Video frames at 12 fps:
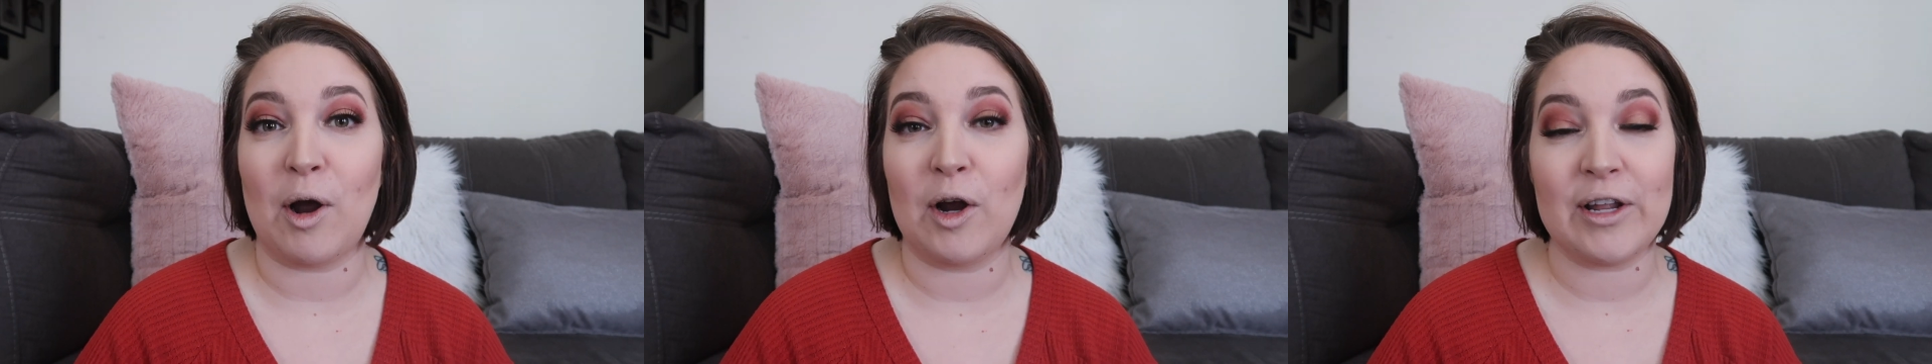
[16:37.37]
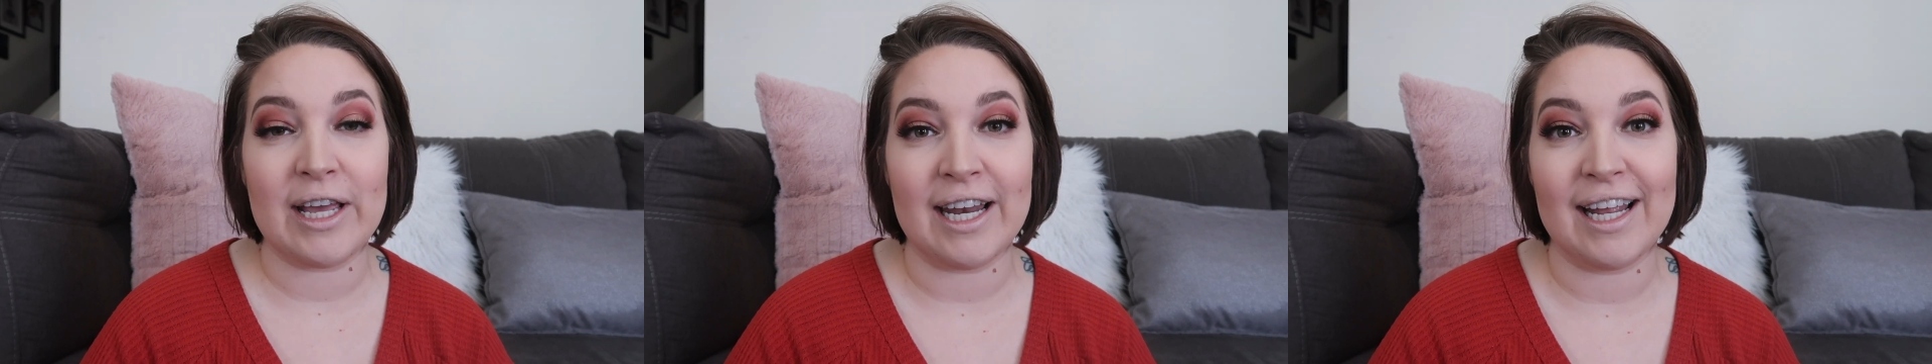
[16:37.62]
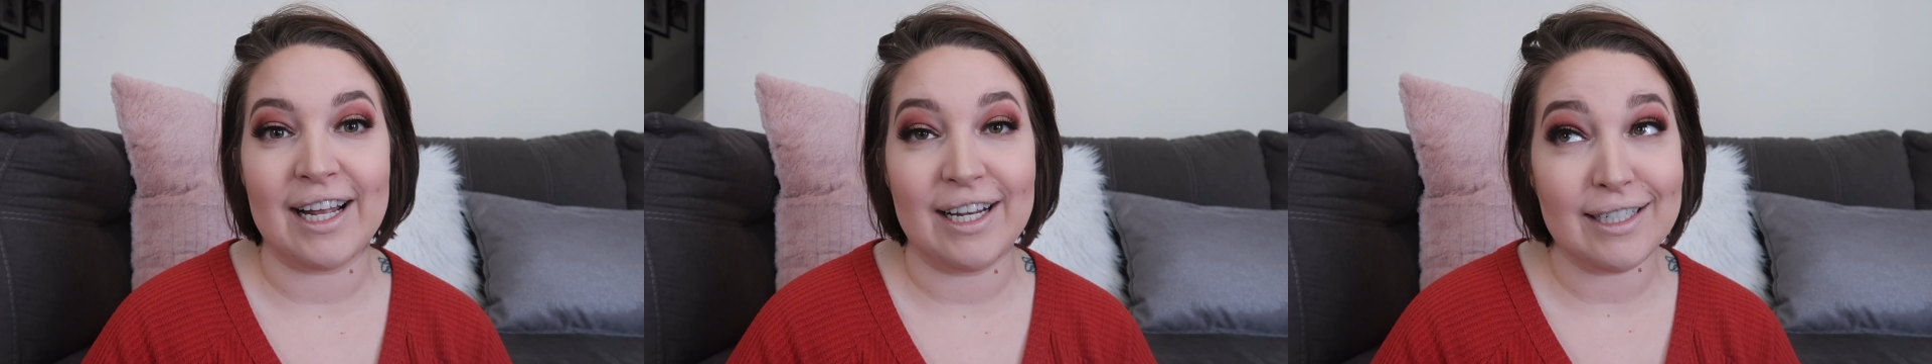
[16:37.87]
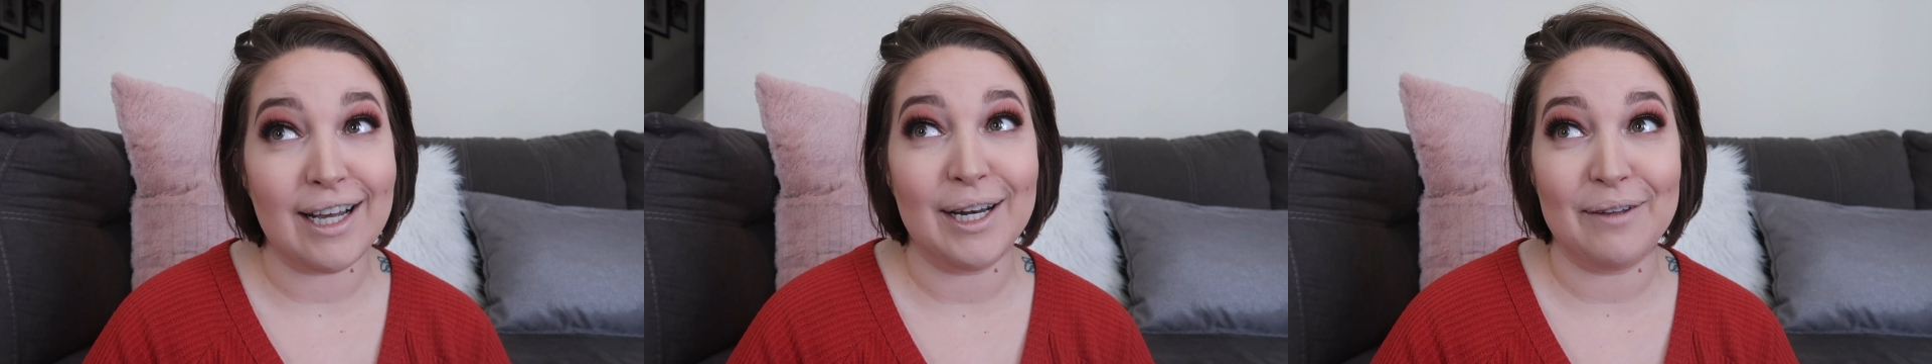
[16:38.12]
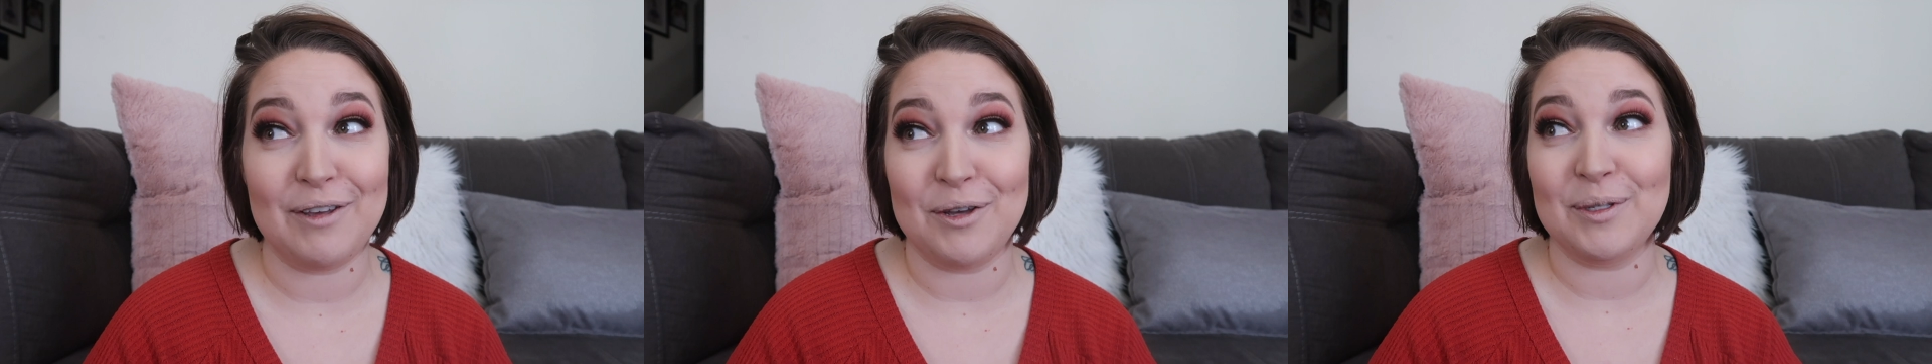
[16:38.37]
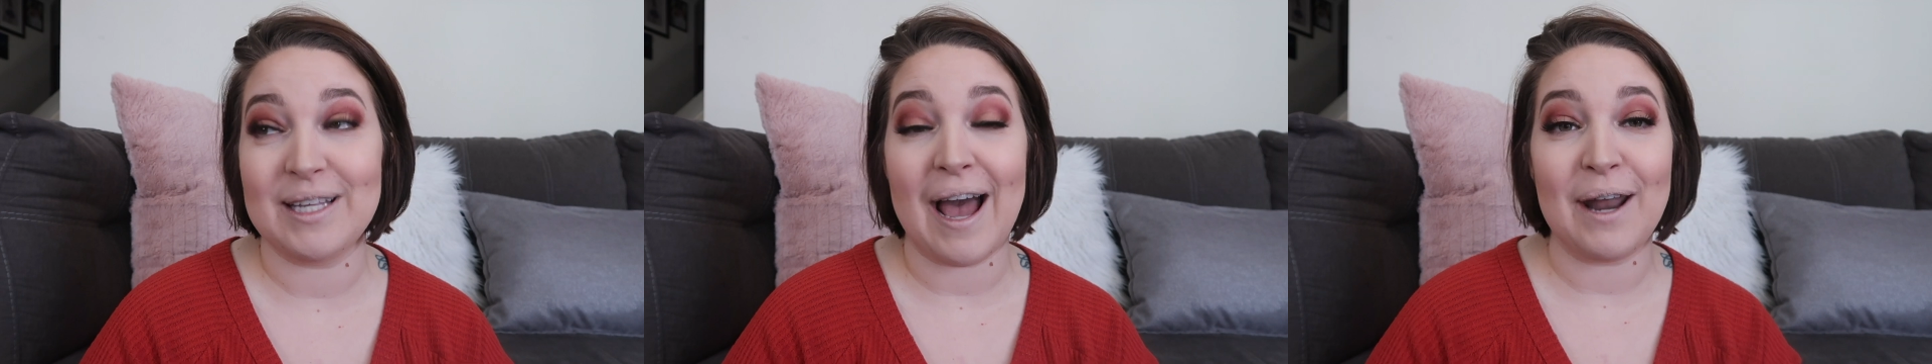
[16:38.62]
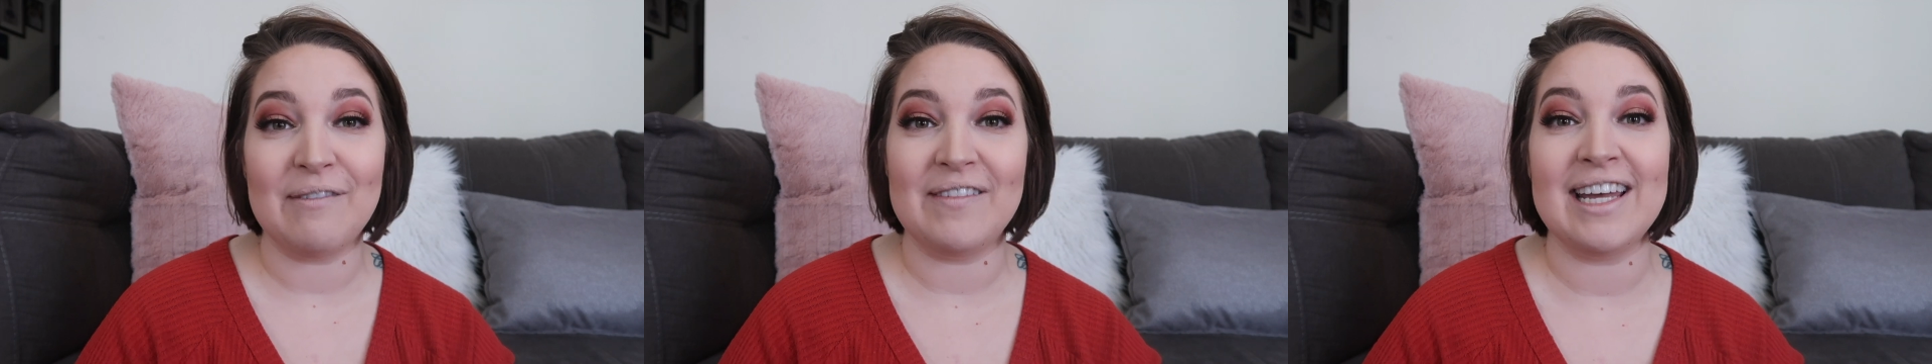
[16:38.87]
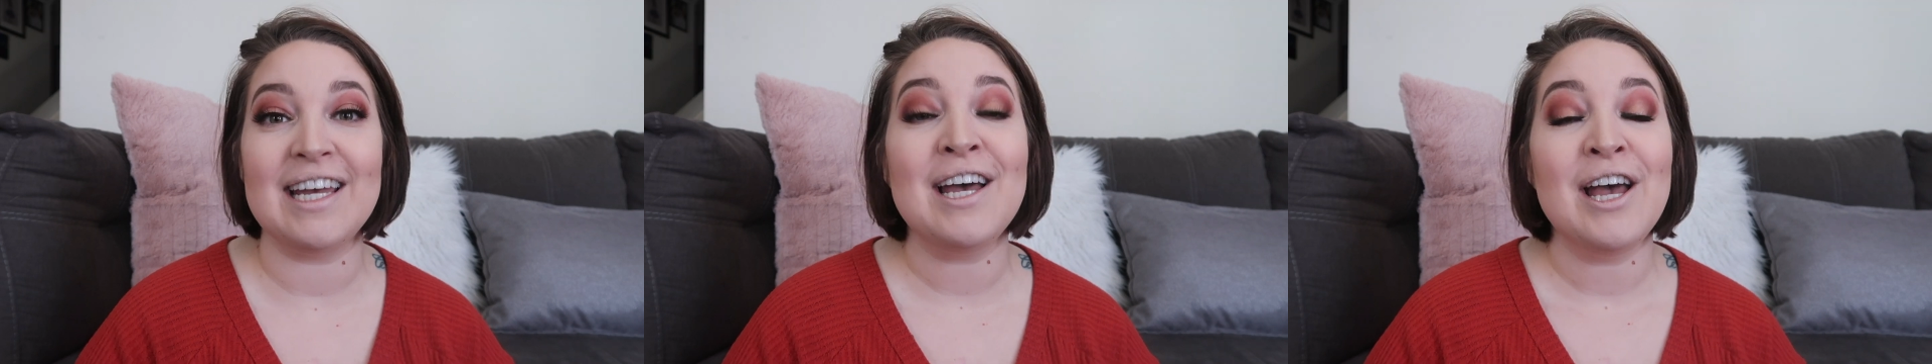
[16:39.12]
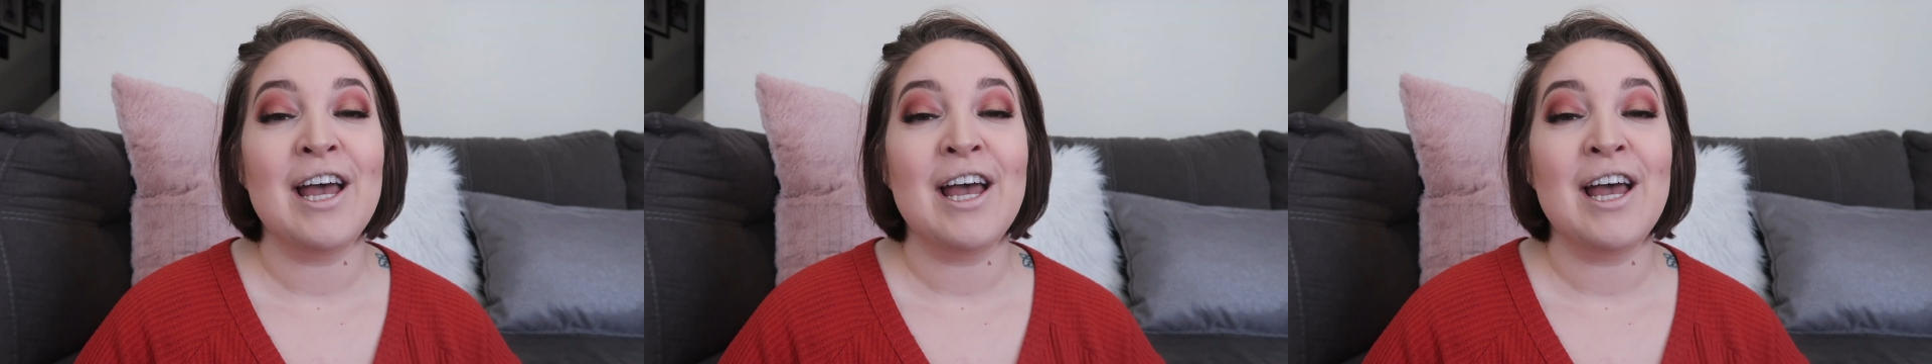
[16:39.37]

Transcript: already getting a ton of use out of it.